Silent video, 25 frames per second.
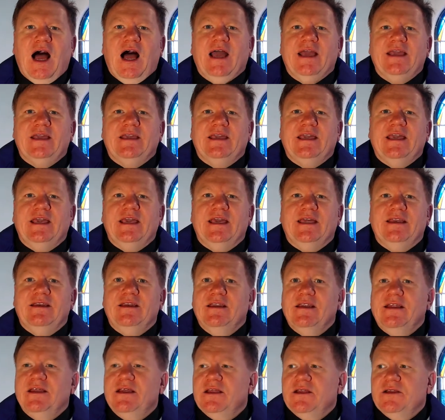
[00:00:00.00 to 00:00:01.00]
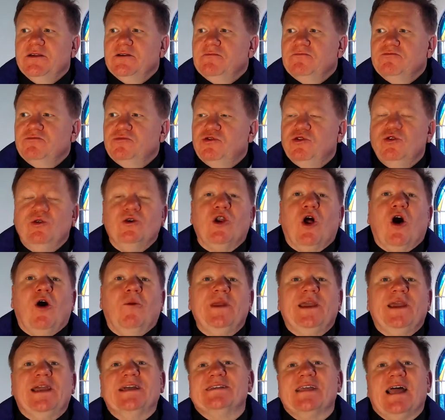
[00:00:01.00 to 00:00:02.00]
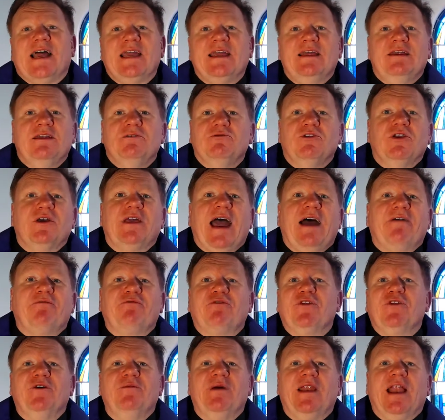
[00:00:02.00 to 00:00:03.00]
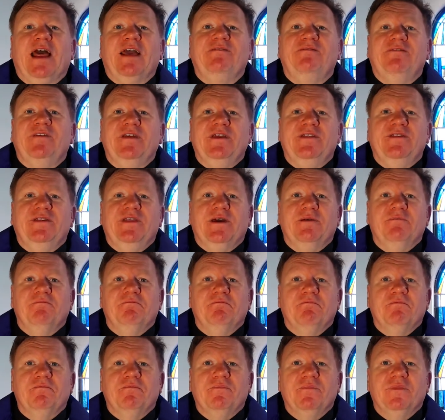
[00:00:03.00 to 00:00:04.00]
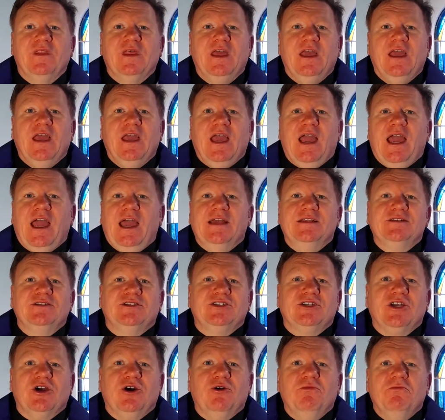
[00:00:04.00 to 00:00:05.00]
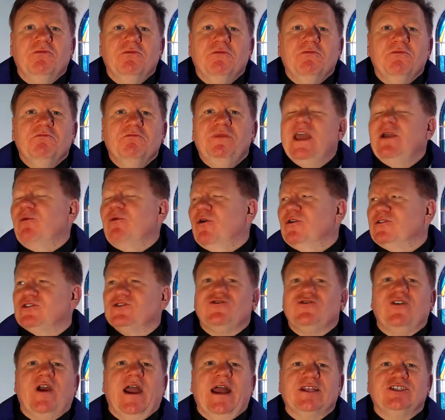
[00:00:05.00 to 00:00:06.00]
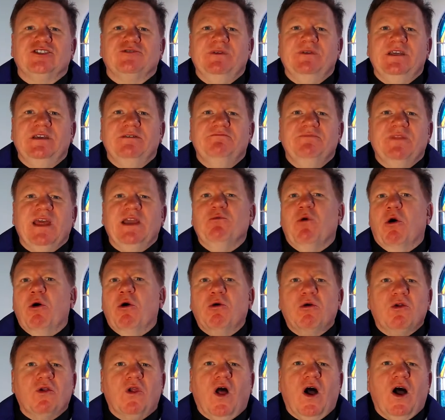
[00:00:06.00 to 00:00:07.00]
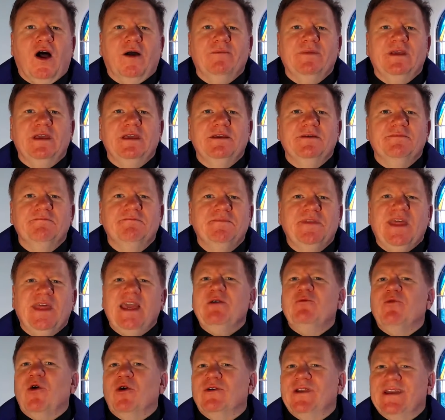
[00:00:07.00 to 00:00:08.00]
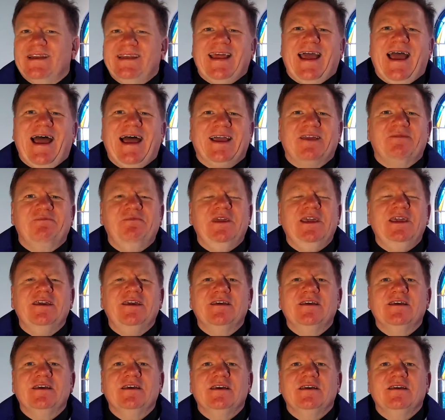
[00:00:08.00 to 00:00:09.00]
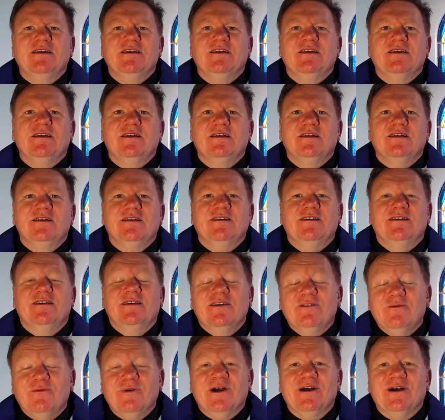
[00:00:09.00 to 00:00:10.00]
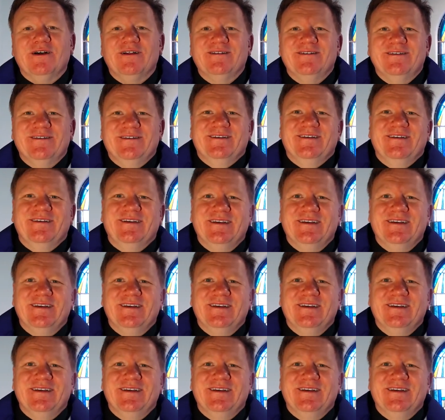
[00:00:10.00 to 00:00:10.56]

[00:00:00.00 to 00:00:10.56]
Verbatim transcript: I can do it all because I look after them and I feed them. And so they won't scratch me, they won't claw me, they won't attack me. Well,